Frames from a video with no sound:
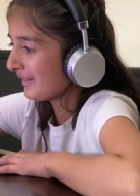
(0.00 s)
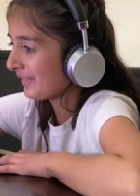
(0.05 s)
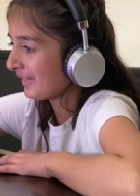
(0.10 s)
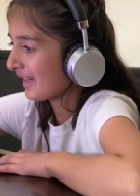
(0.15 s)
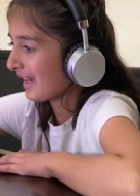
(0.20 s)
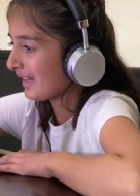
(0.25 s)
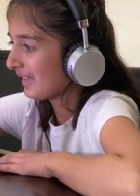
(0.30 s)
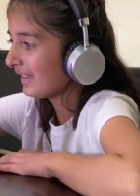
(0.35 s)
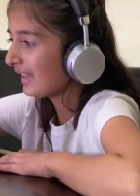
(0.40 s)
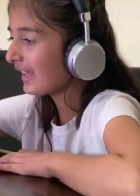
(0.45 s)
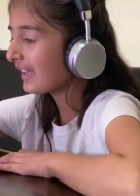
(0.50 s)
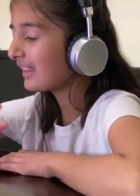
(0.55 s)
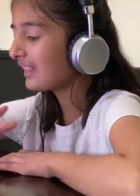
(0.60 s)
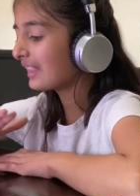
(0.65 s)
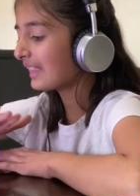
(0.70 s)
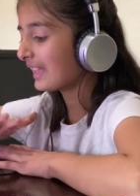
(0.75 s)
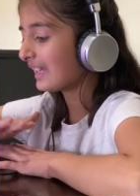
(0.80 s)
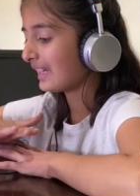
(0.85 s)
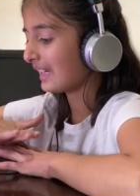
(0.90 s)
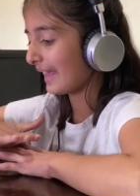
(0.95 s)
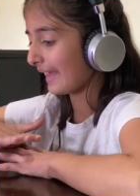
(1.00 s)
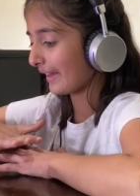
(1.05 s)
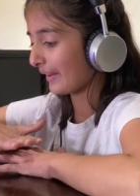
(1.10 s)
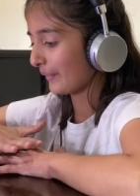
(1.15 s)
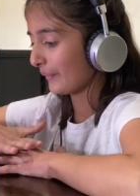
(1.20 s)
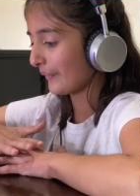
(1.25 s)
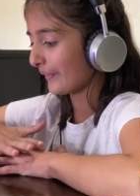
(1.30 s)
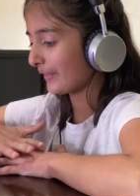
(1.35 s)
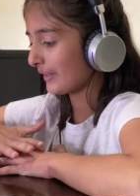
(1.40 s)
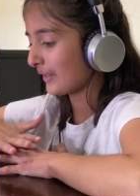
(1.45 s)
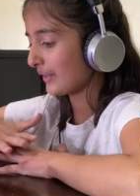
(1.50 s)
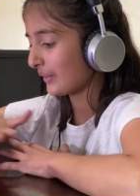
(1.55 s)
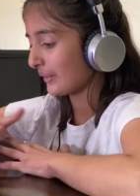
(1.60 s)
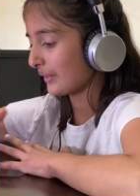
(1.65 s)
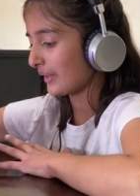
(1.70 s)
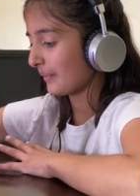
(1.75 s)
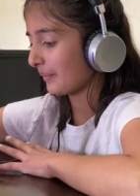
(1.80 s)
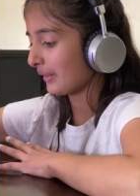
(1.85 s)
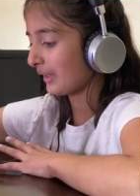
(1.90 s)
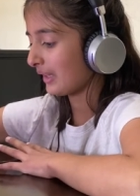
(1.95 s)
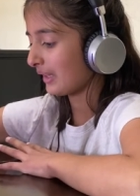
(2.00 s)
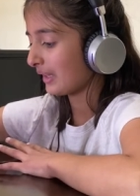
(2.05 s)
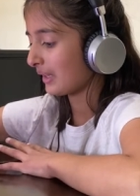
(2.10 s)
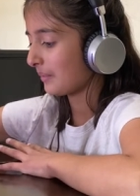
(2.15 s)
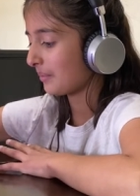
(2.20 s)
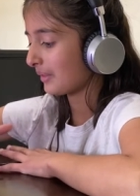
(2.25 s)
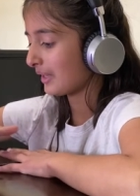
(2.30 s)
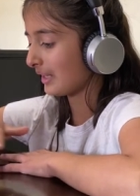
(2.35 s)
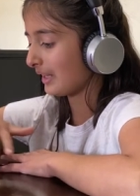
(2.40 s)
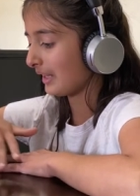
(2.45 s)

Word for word: I like the nail though. I'm gonna keep the